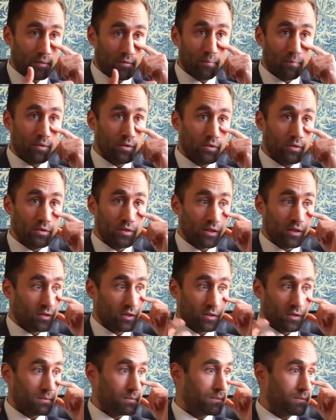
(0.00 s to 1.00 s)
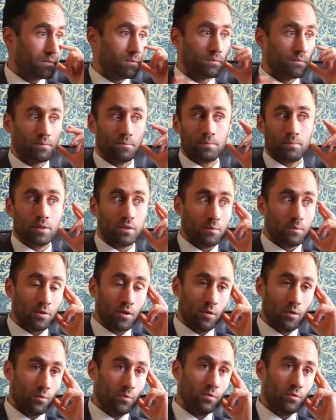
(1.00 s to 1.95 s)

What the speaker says: of brews, I'll just put some cold